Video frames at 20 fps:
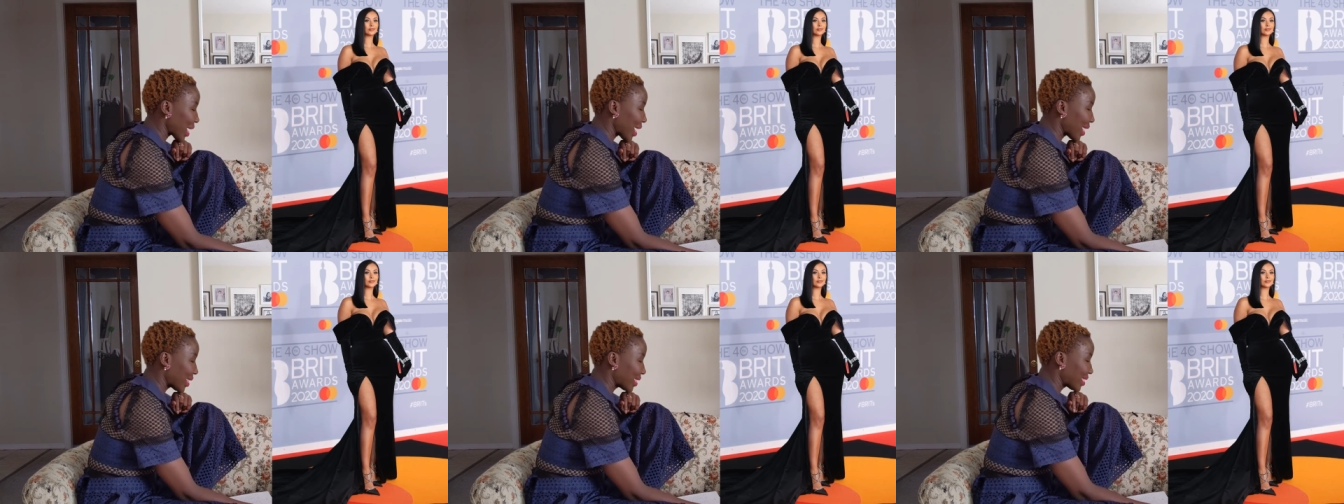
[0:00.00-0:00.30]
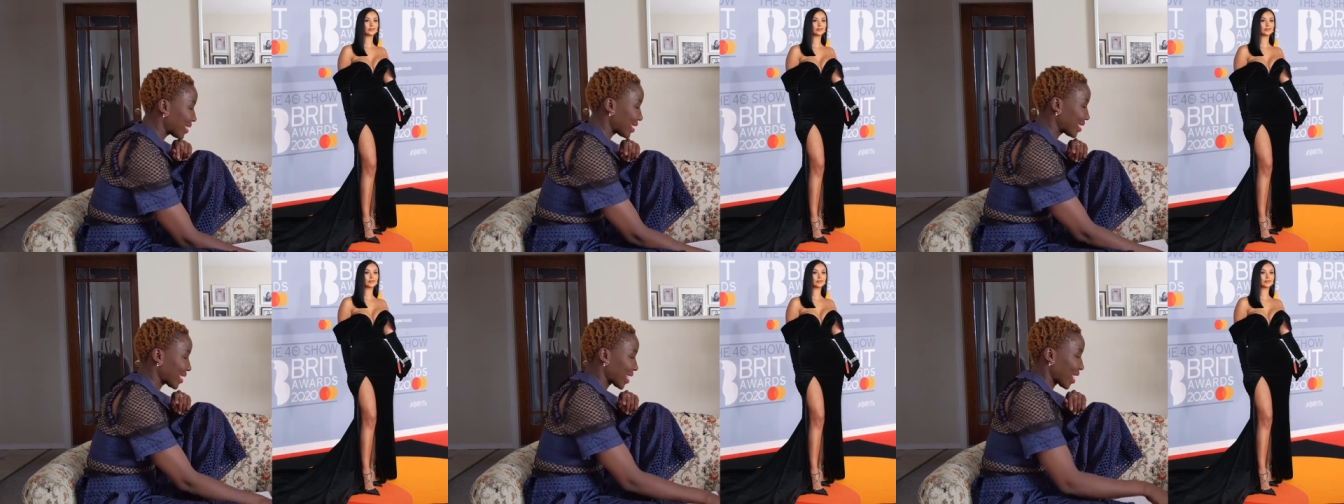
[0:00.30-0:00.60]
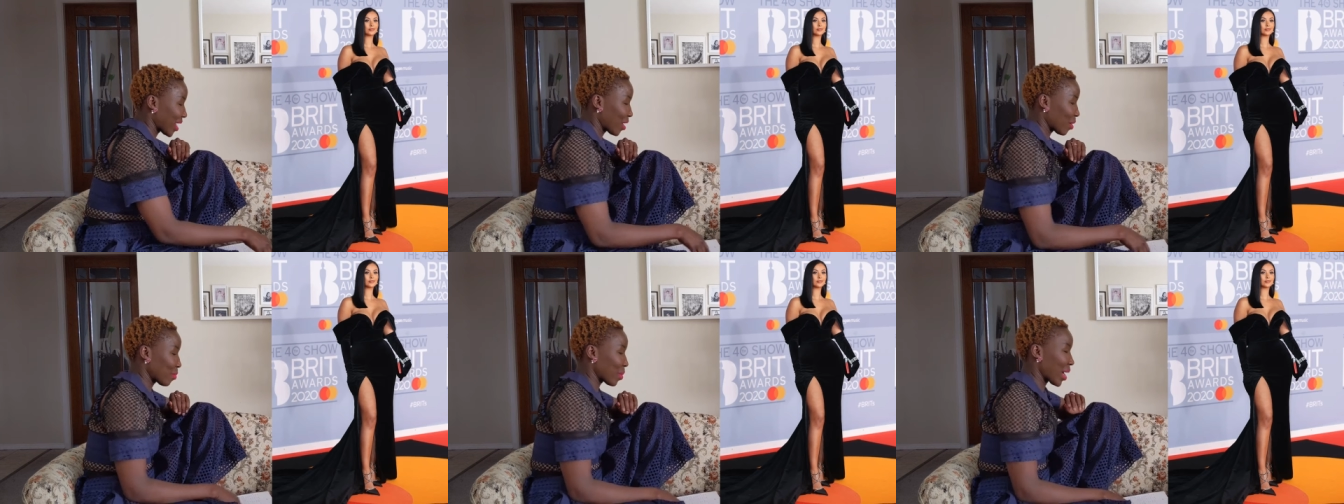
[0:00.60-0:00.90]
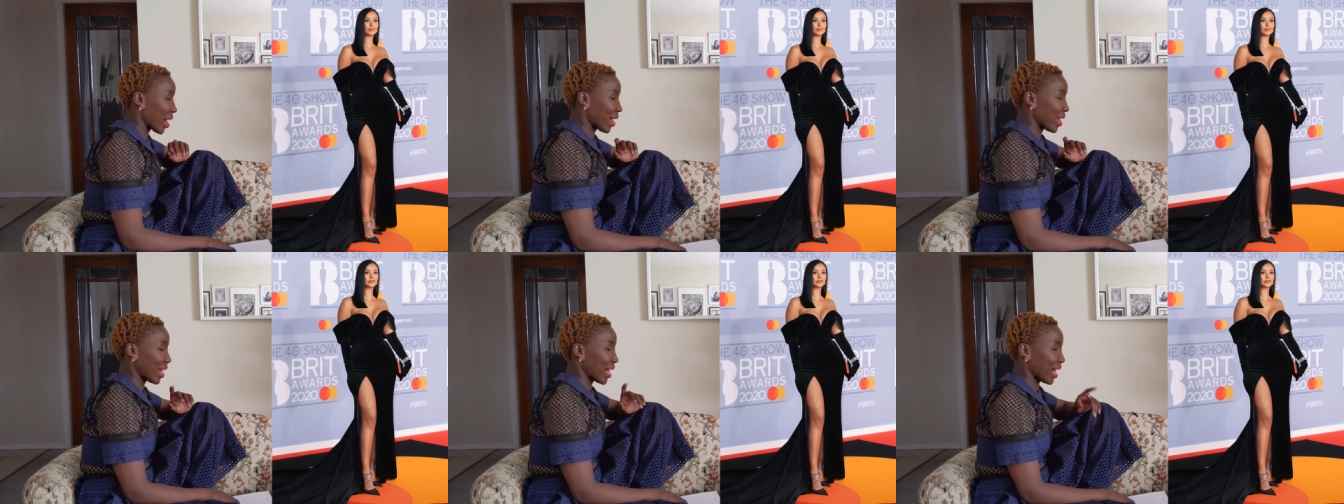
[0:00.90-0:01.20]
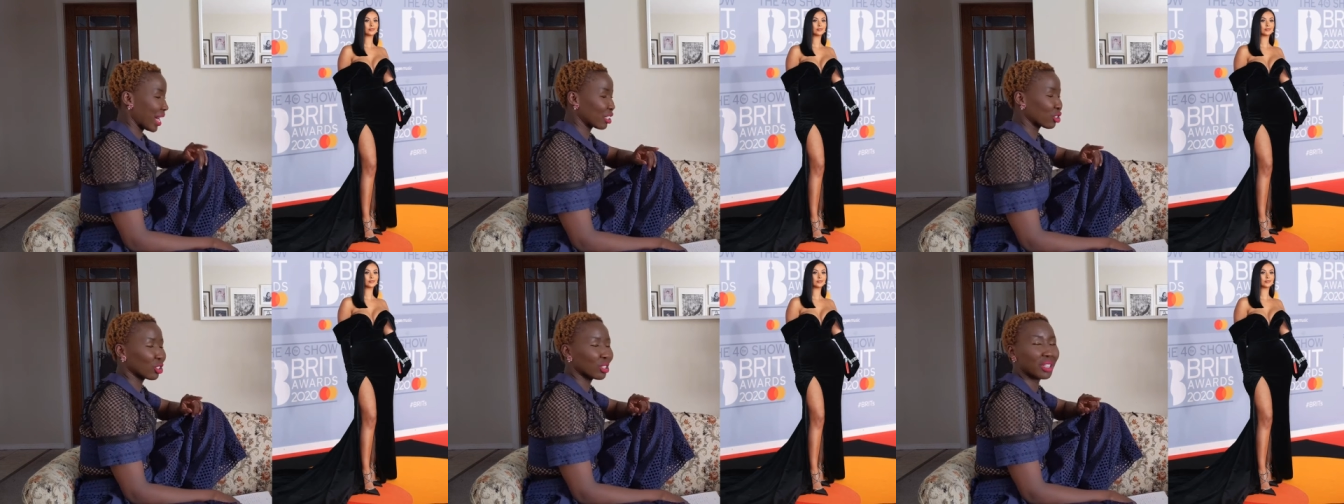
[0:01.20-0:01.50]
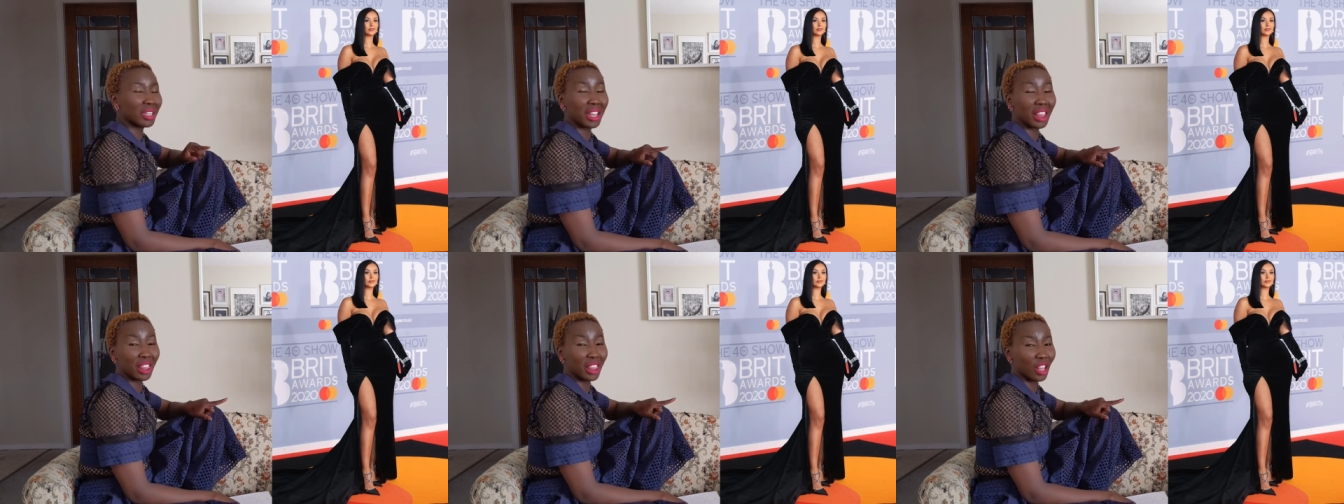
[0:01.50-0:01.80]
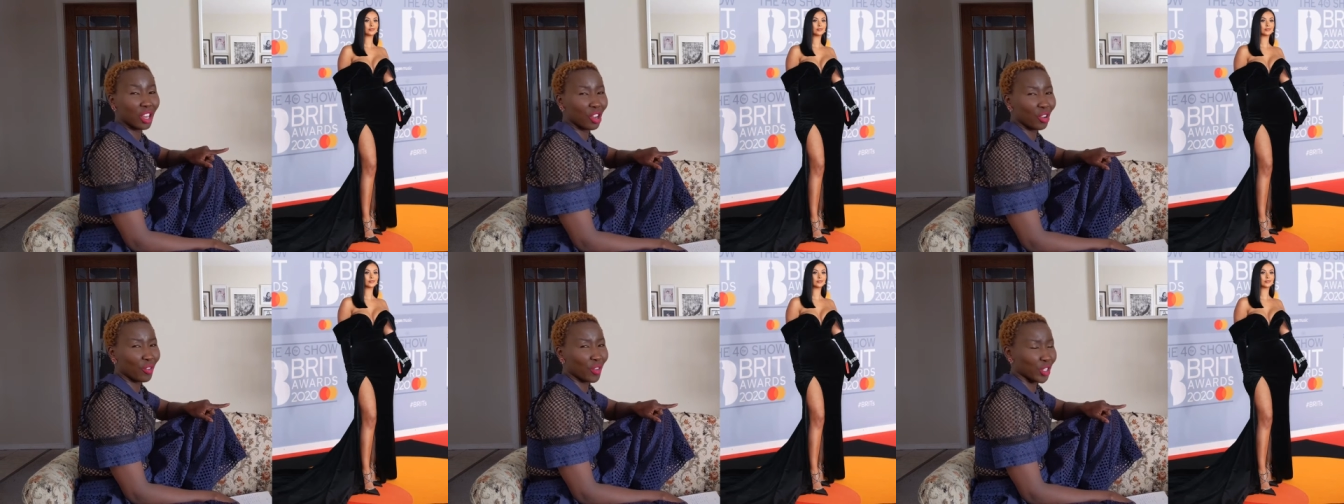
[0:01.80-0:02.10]
And I actually
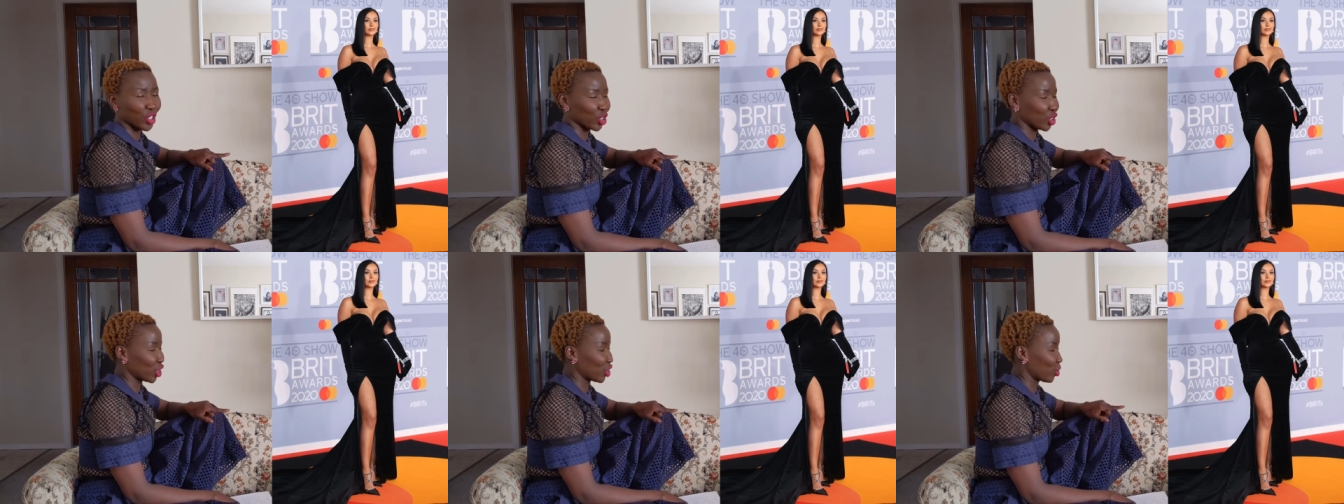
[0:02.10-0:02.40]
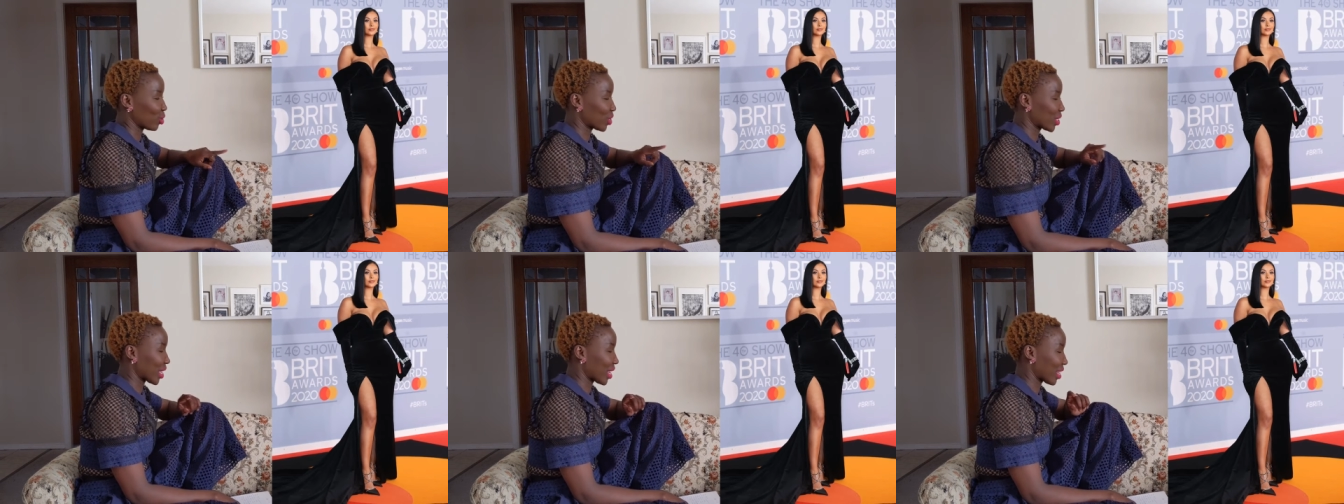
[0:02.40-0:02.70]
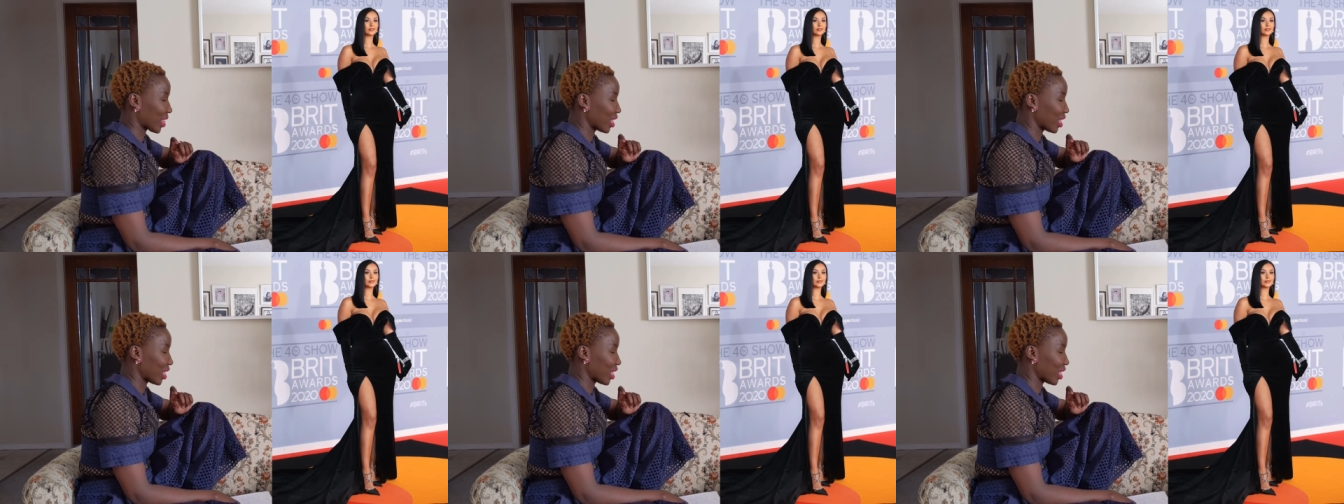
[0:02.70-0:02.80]
love her shoes.